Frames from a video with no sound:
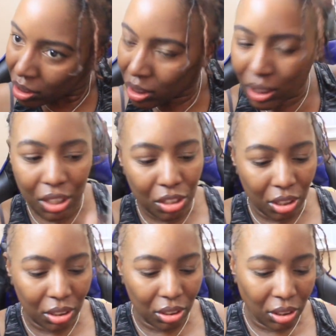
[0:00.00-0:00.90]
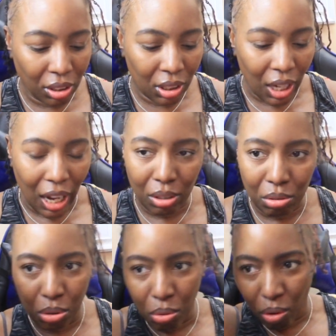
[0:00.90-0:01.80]
And I
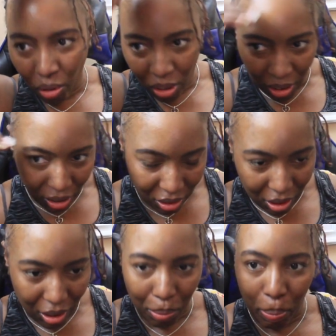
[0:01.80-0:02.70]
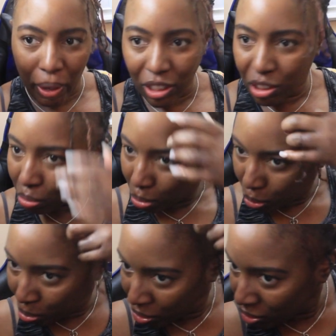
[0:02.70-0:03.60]
don't do all the big swoops